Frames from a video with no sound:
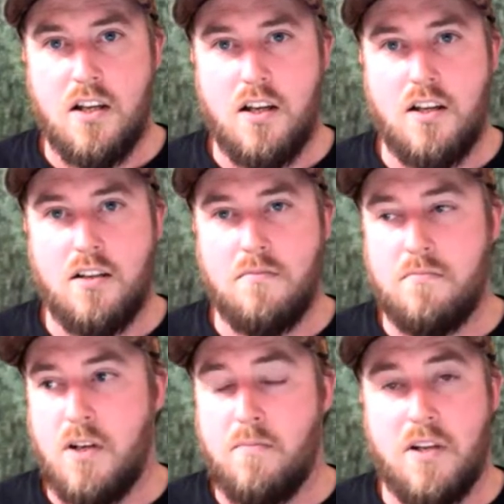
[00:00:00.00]

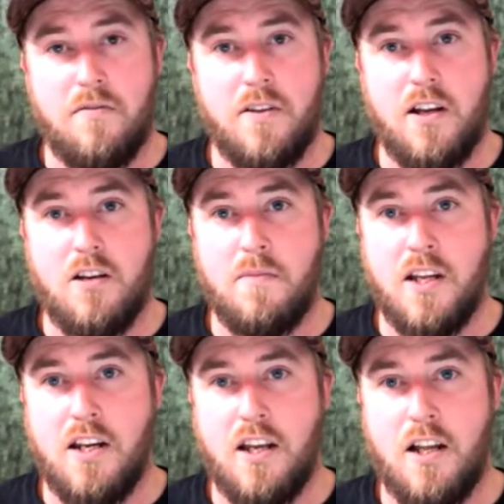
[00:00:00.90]
I'm definitely going to be
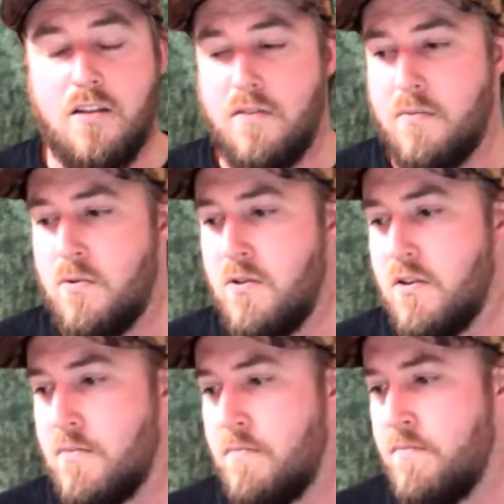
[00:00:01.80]
getting a hell of a lot more of them.